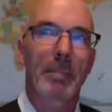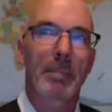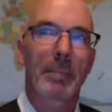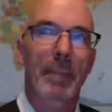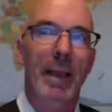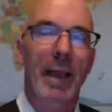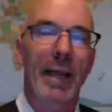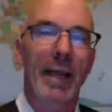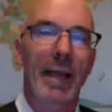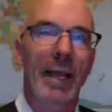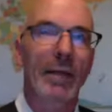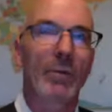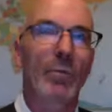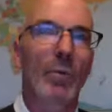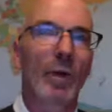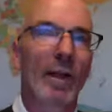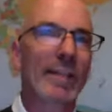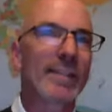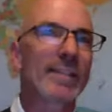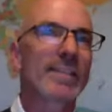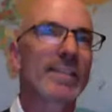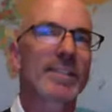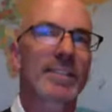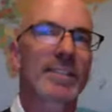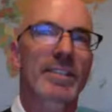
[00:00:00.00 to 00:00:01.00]
And I
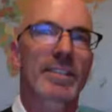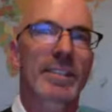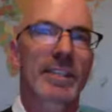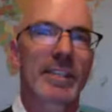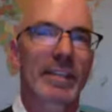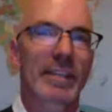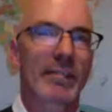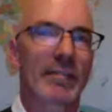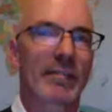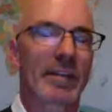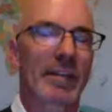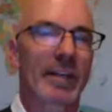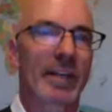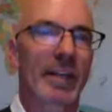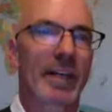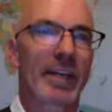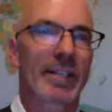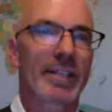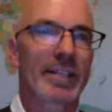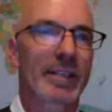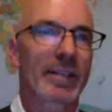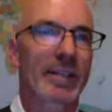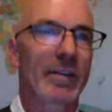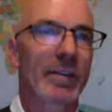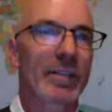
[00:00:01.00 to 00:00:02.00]
went to Steve and I
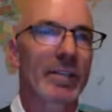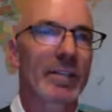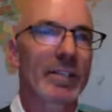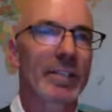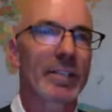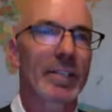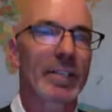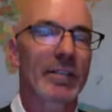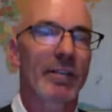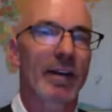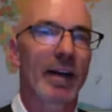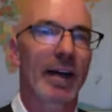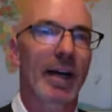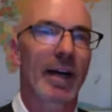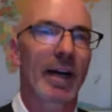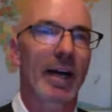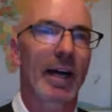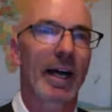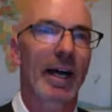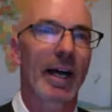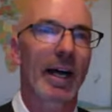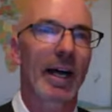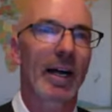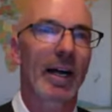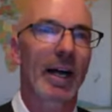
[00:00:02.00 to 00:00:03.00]
said, look, Steve, I,
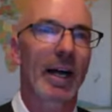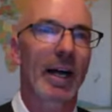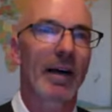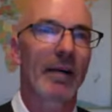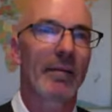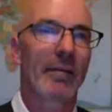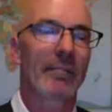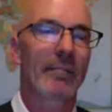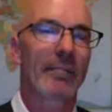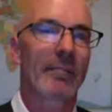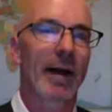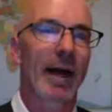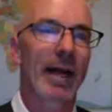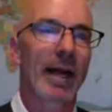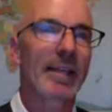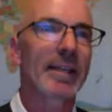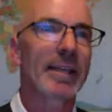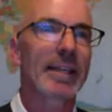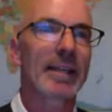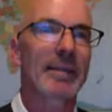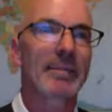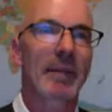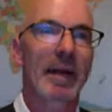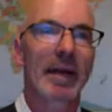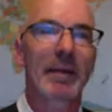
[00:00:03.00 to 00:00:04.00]
I, I
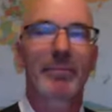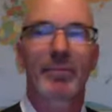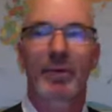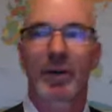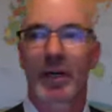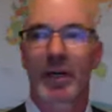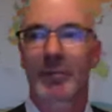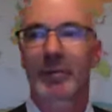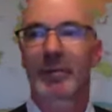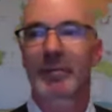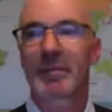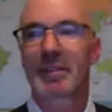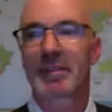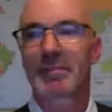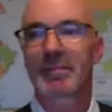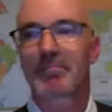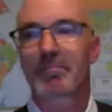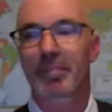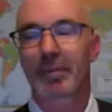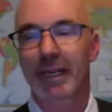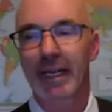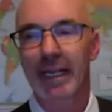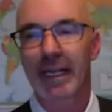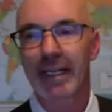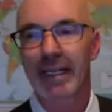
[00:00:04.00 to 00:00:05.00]
think my problem is
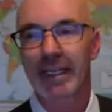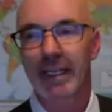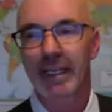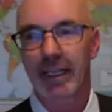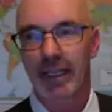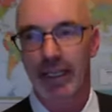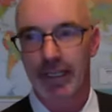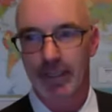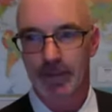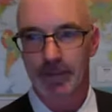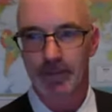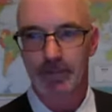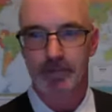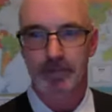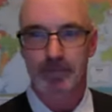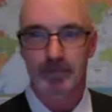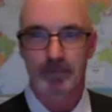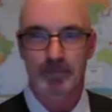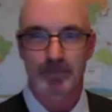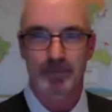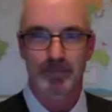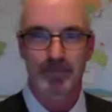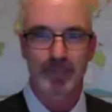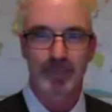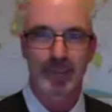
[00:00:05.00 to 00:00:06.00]
branding,
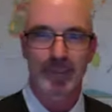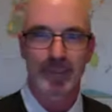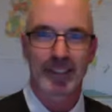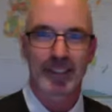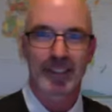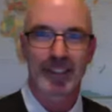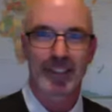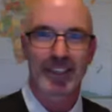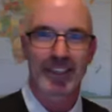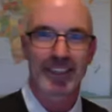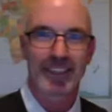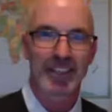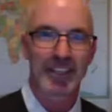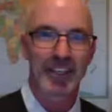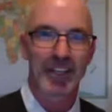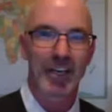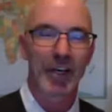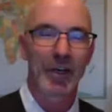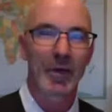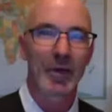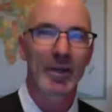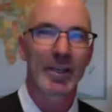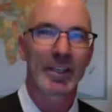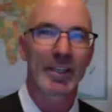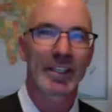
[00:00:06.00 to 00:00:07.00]
you
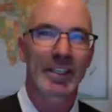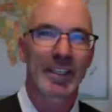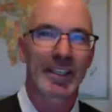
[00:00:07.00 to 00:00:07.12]
know?